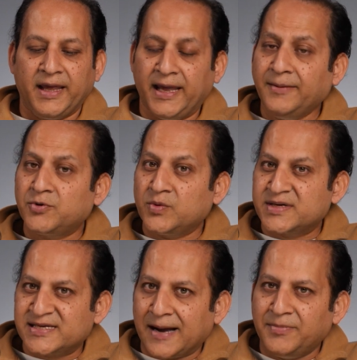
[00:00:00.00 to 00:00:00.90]
Aim to
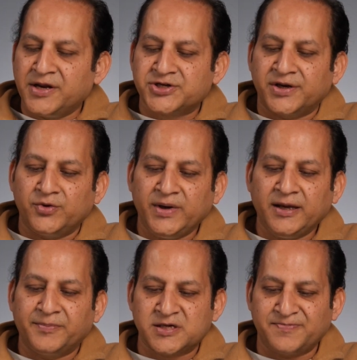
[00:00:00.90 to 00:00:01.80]
establish a
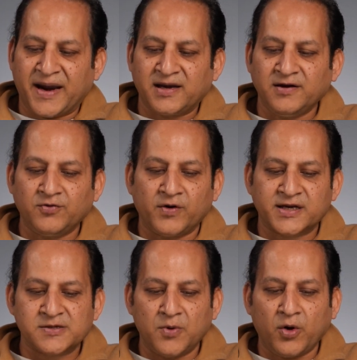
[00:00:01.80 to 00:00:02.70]
unique perspective or
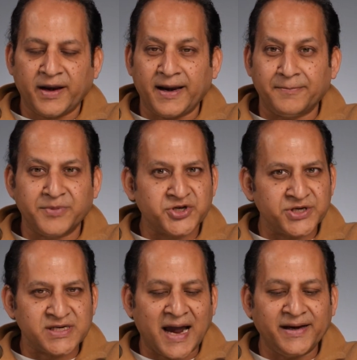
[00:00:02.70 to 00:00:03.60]
explore an
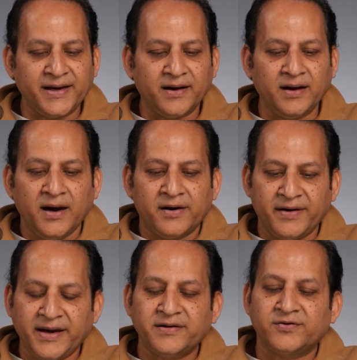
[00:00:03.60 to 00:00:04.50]
ambitious idea
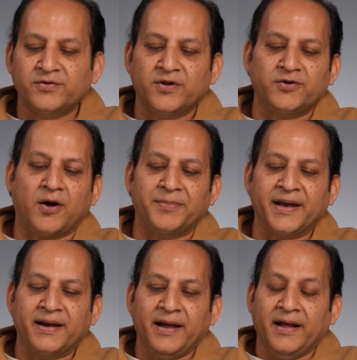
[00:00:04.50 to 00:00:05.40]
related to the
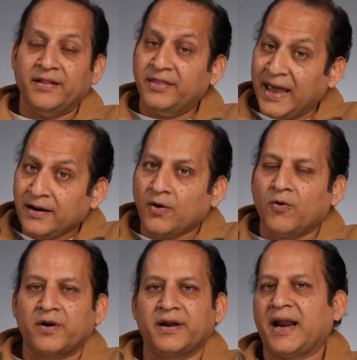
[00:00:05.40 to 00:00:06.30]
topic, then
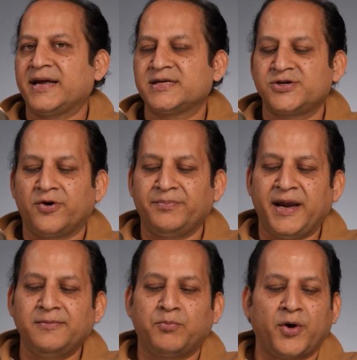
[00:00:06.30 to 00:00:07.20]
organize your
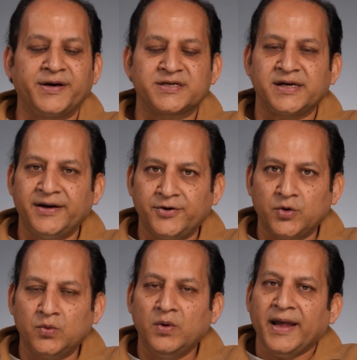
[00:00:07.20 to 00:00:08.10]
main points
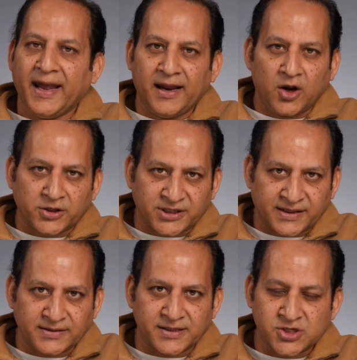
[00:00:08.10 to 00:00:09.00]
into a
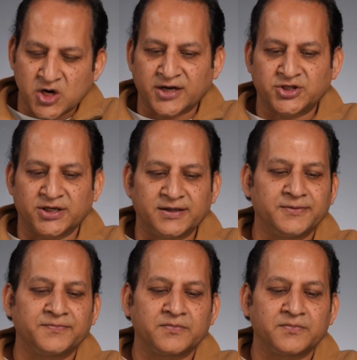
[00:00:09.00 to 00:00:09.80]
logical structure.